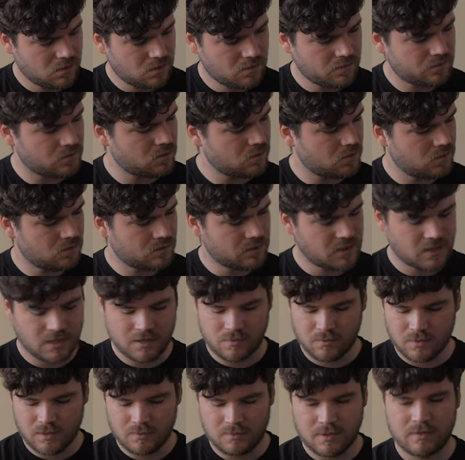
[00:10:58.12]
Overall,
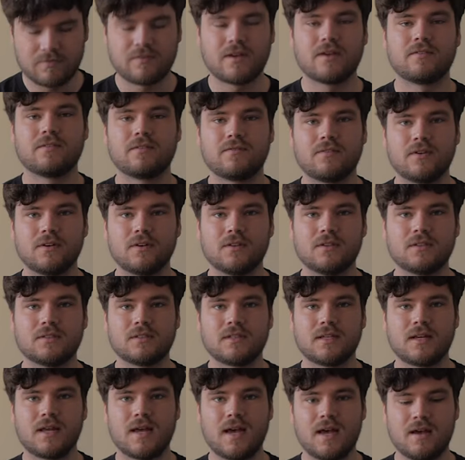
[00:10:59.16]
one of my favorite photos
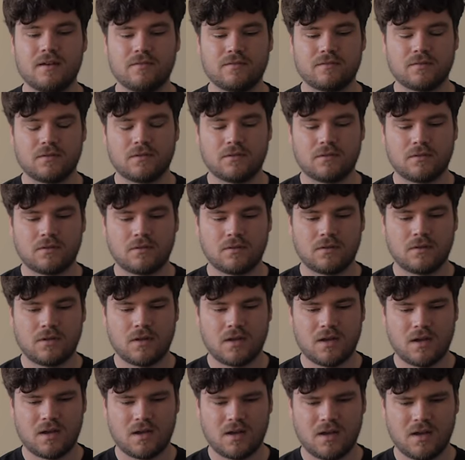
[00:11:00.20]
that I have.
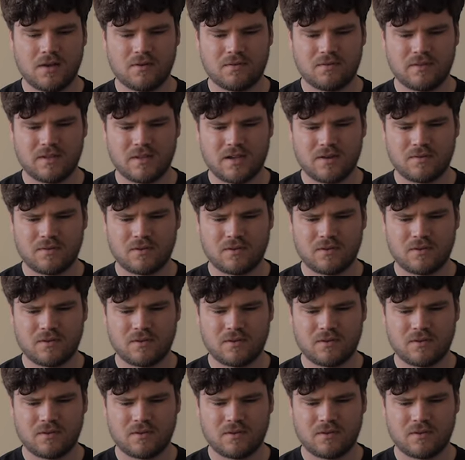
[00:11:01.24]
I don't think I